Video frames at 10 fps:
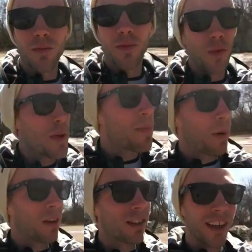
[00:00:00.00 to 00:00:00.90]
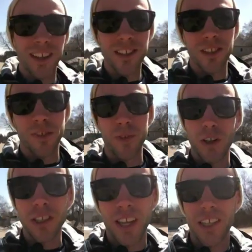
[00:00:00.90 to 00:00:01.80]
For me personally, this is the
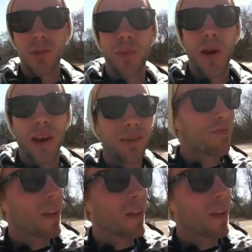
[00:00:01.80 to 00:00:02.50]
first day of spring,